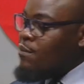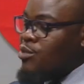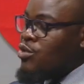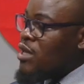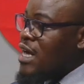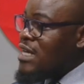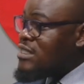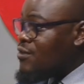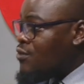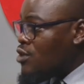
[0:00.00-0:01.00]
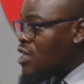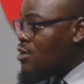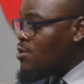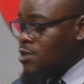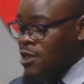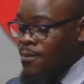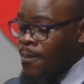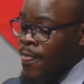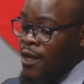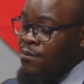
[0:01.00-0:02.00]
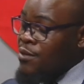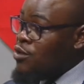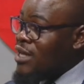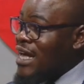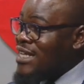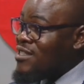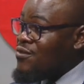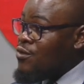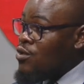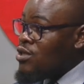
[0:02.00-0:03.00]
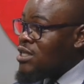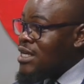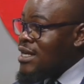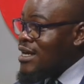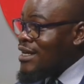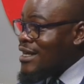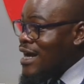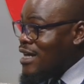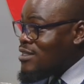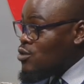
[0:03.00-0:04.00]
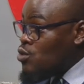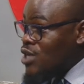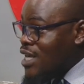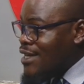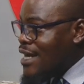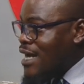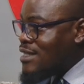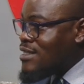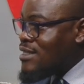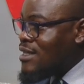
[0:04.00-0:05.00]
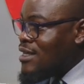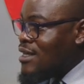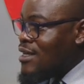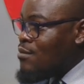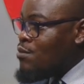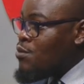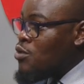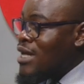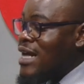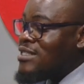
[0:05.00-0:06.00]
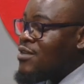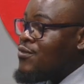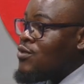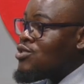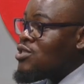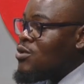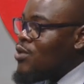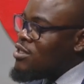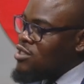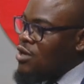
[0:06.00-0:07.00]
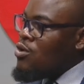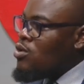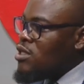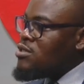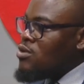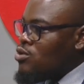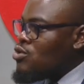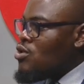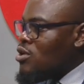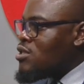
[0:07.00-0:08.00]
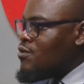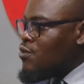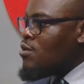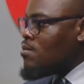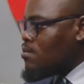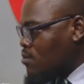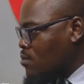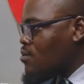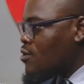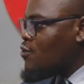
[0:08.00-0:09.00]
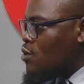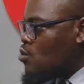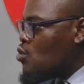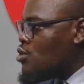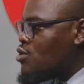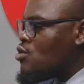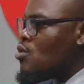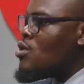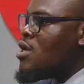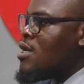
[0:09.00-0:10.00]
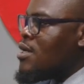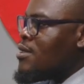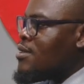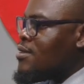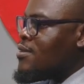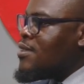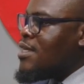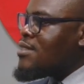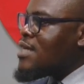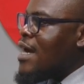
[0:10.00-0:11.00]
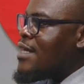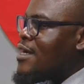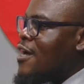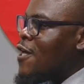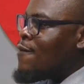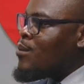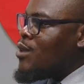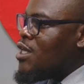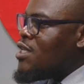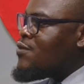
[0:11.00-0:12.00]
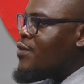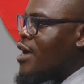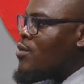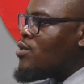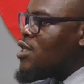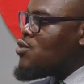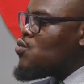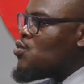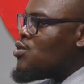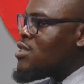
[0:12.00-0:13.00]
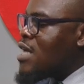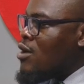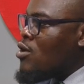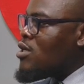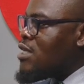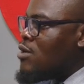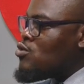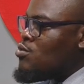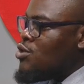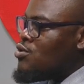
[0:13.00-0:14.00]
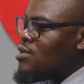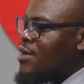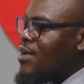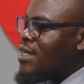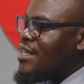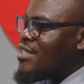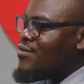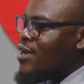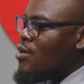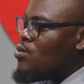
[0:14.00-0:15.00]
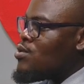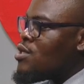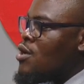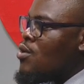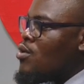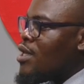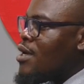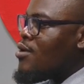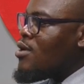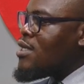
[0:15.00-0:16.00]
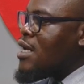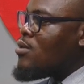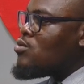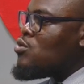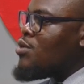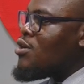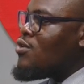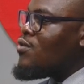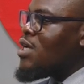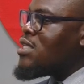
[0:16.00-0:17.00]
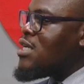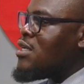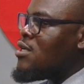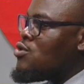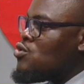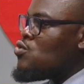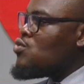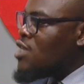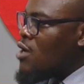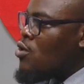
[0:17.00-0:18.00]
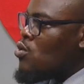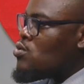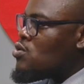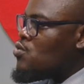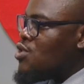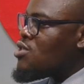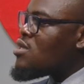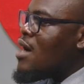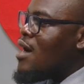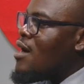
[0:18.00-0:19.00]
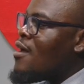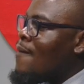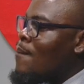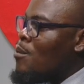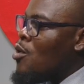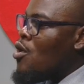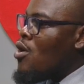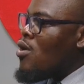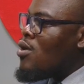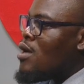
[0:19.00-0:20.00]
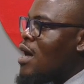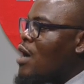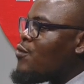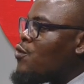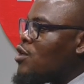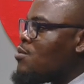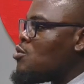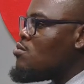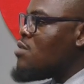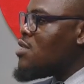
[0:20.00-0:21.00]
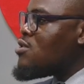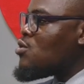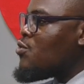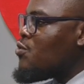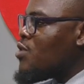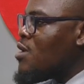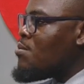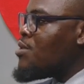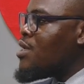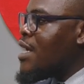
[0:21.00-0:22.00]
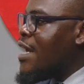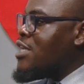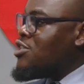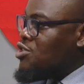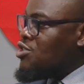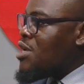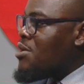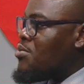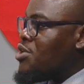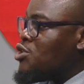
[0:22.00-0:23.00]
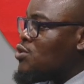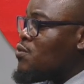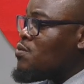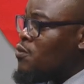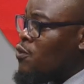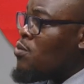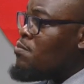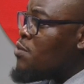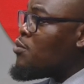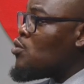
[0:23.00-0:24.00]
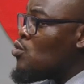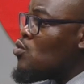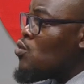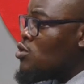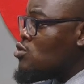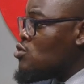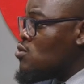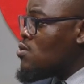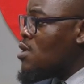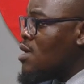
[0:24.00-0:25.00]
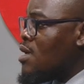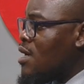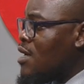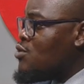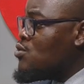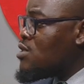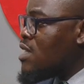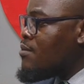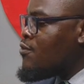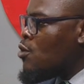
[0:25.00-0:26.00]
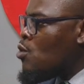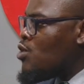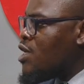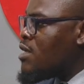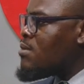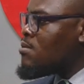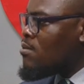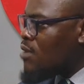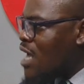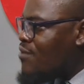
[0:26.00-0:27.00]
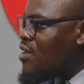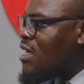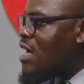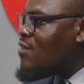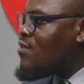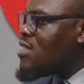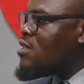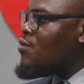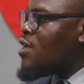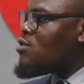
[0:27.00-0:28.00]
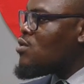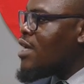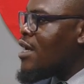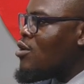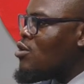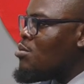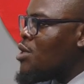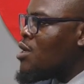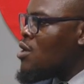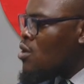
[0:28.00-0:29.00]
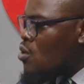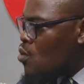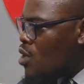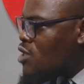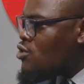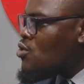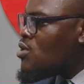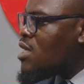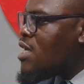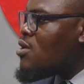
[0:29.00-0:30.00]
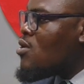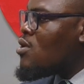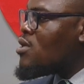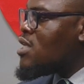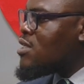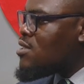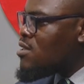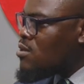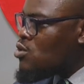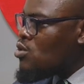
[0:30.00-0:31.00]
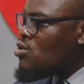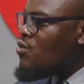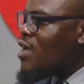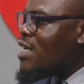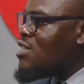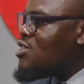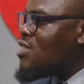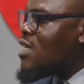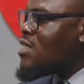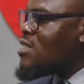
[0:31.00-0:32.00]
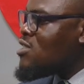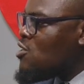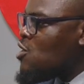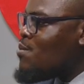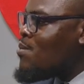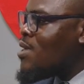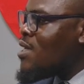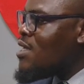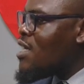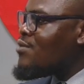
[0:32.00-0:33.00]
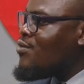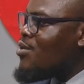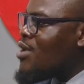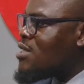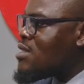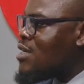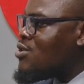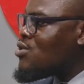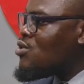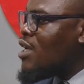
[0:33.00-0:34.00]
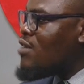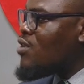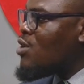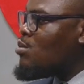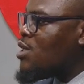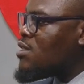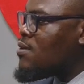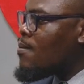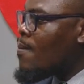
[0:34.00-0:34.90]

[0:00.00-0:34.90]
People can't afford kerosene, people can't afford uh, gas, cooking gas people can't afford. Well, charcoal is also gotten from yes from wood, so uh, it's either these fire these woods are cut down to be used directly as firewoods, or they are cut down to be converted to charcoals, which are more affordable means of um, energy generation for people who want to uh, use them for cooking, having an adverse effect on the economy. What is your take on this source of energy that is cheap yet very hazardous to the environment?